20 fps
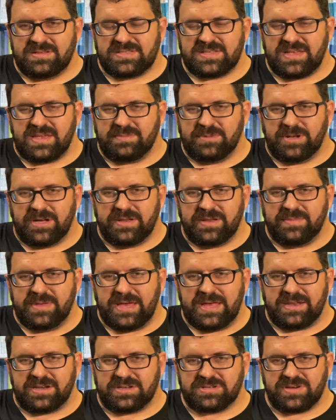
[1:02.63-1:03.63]
same
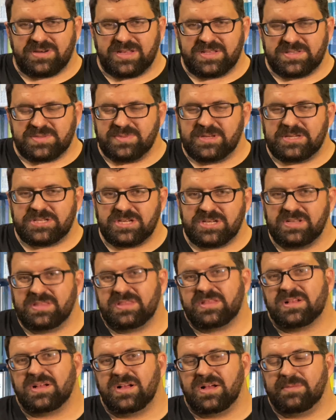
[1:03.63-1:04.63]
automatic transmission,
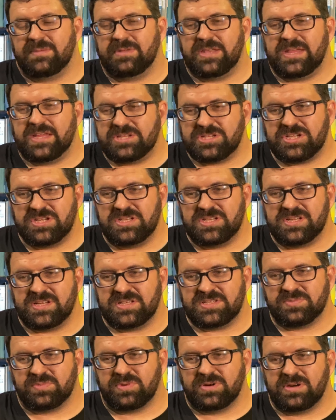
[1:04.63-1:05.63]
and the combination
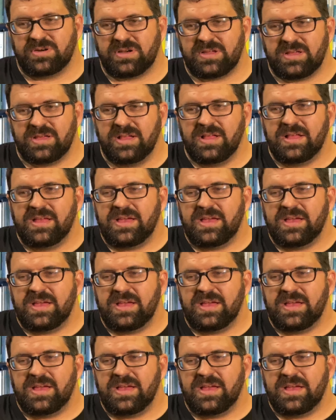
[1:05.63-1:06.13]
does work.